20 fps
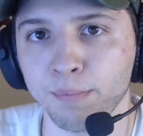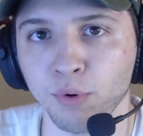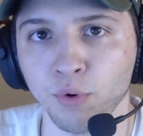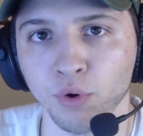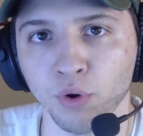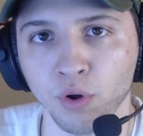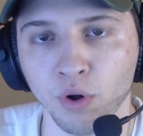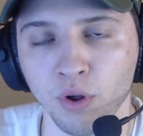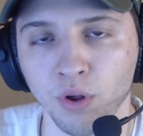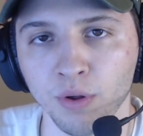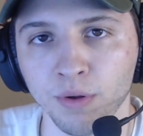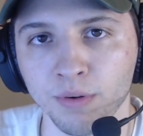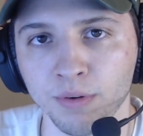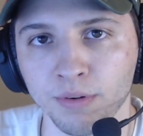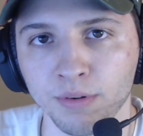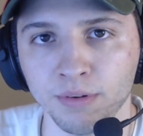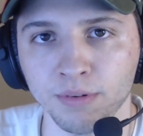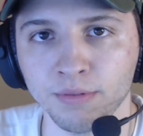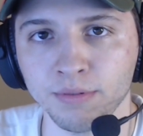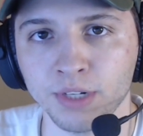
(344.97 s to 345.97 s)
protocol
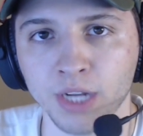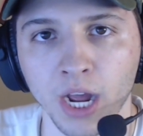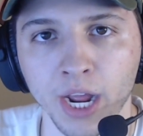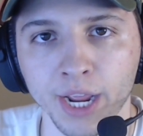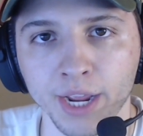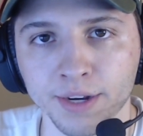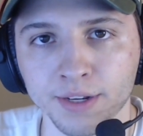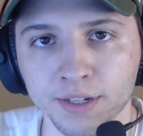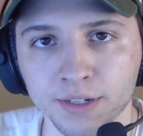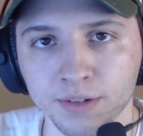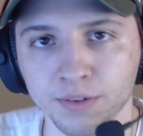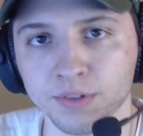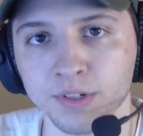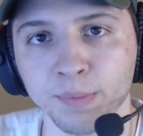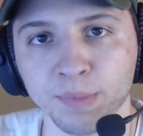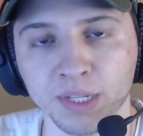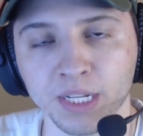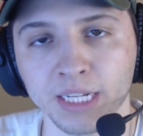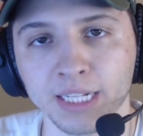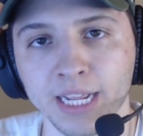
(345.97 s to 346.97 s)
diet or
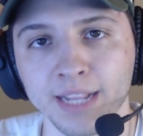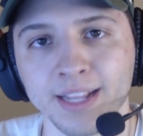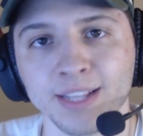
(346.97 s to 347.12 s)
something like that.